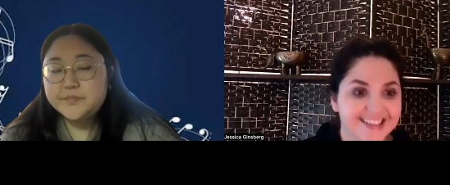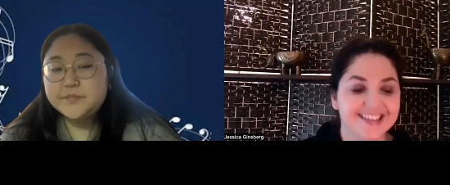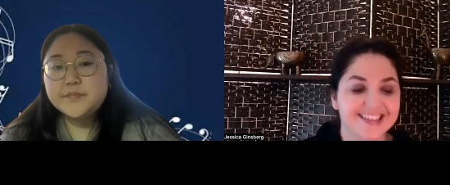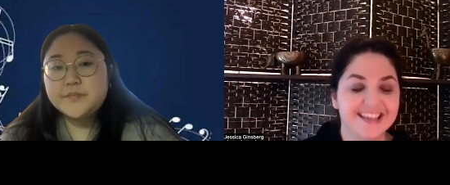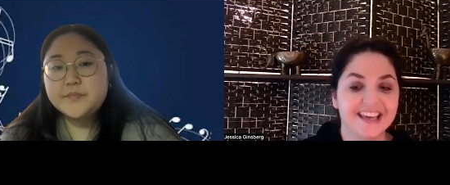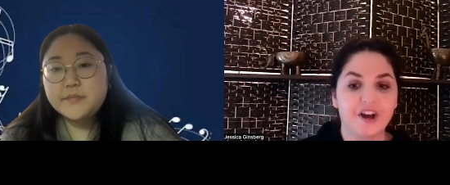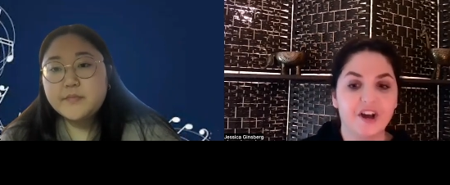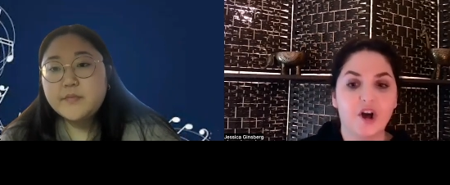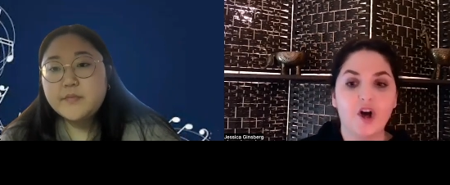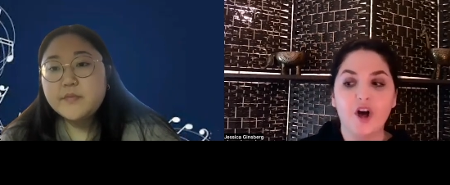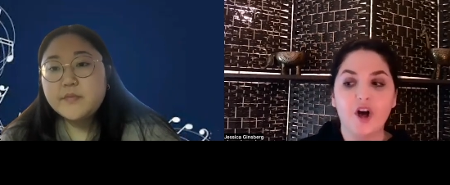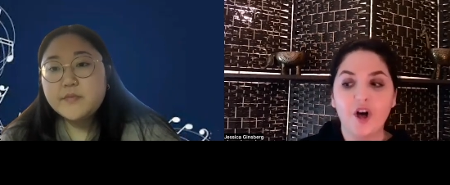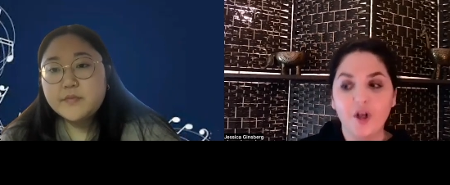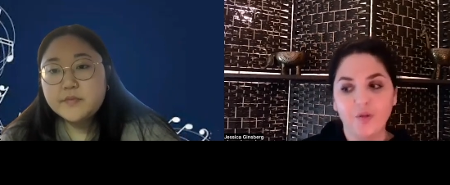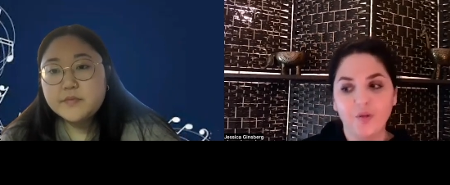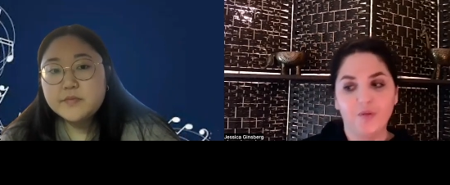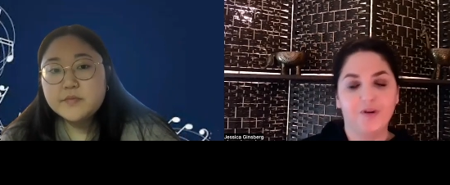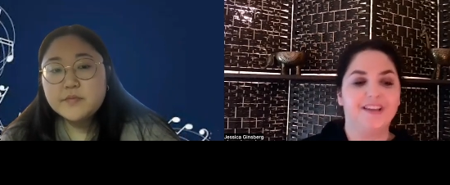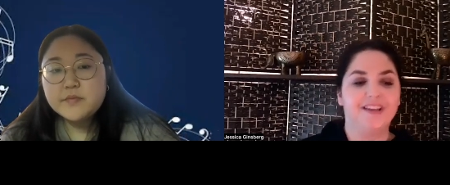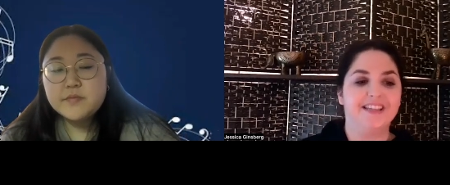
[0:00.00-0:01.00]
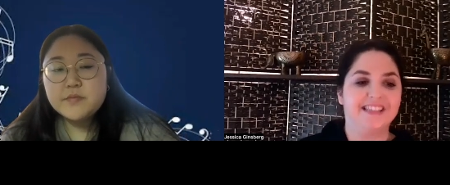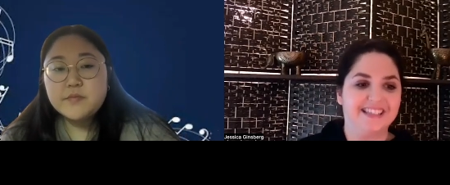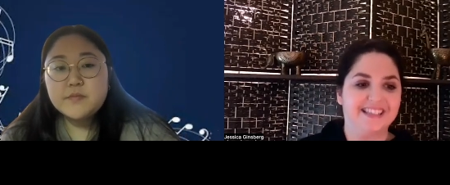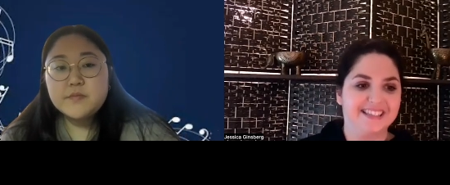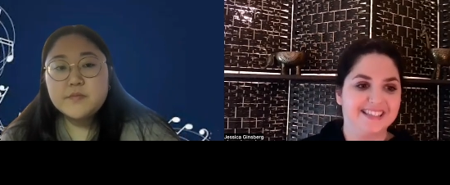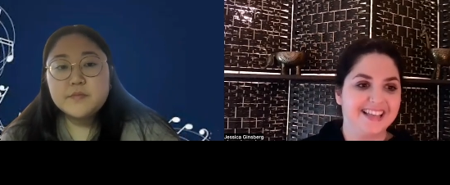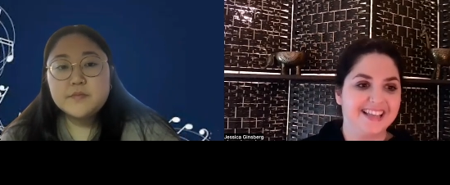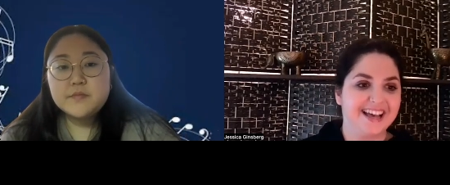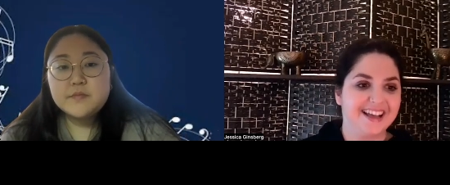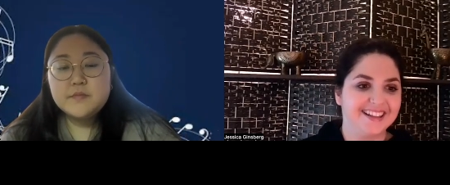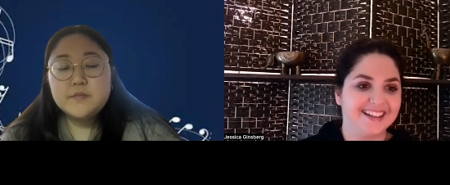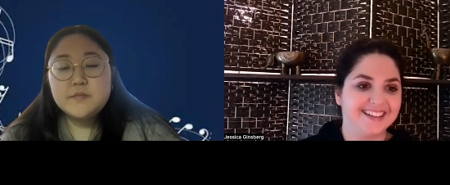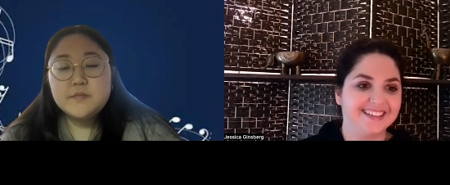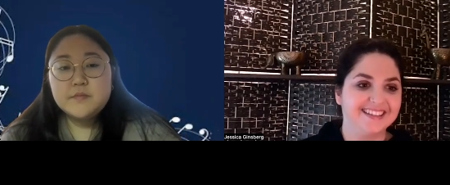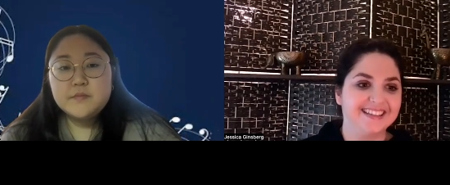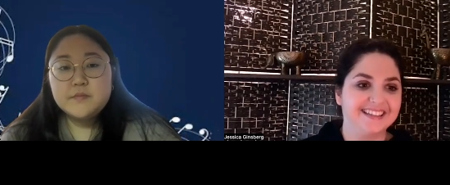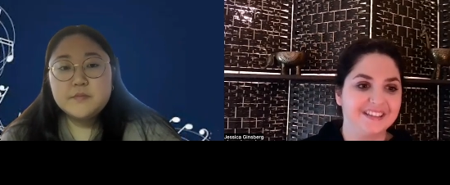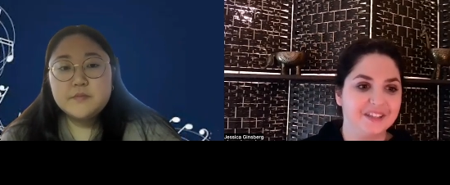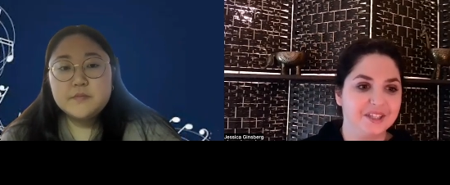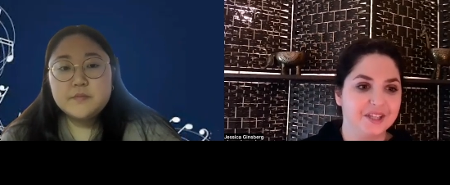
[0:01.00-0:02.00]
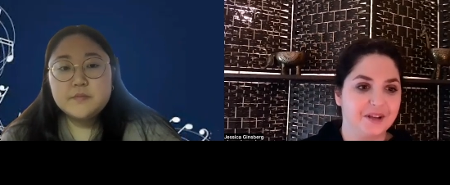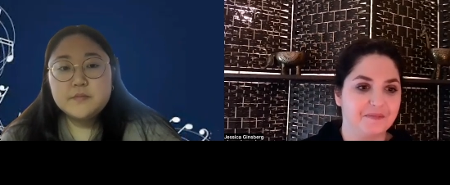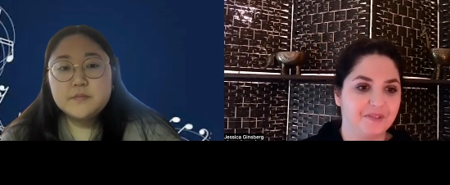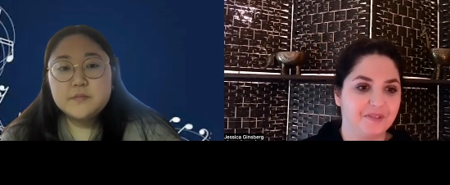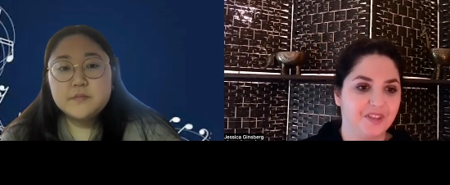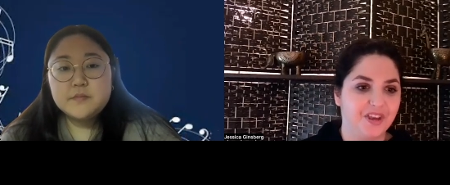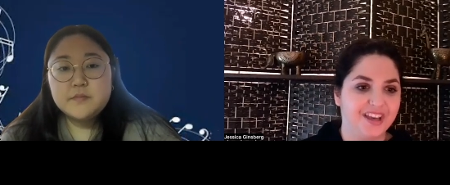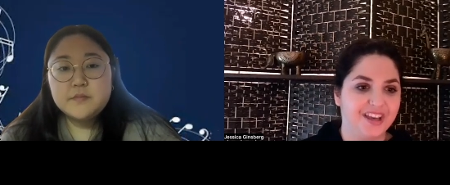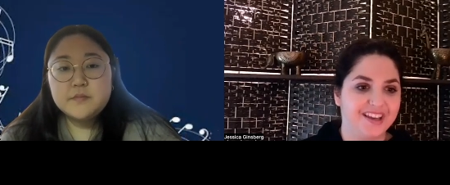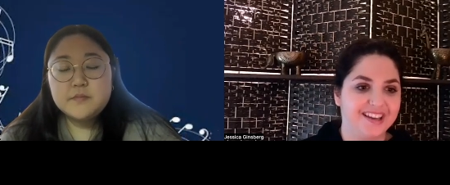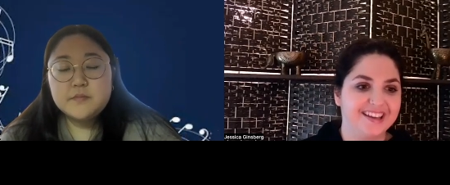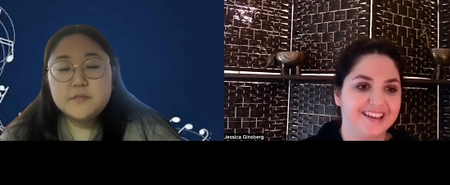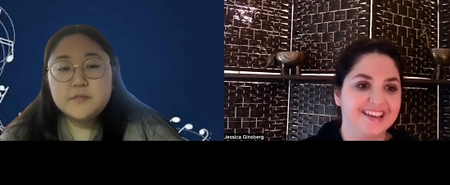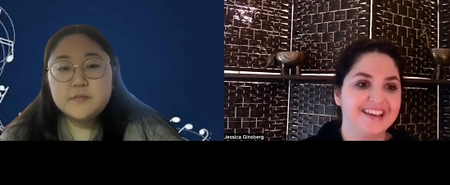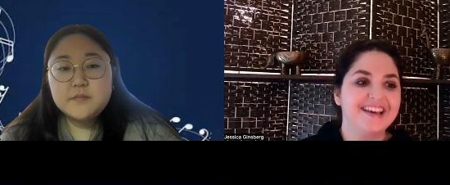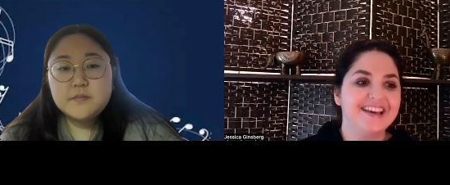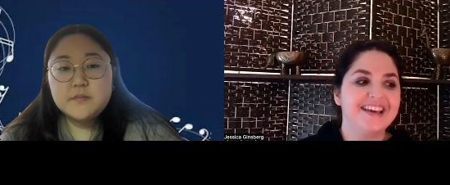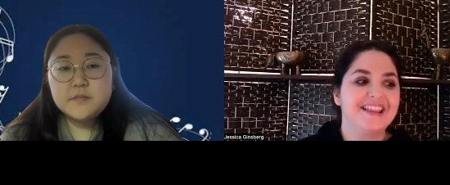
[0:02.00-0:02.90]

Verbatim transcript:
Speaker 1: they always excel in something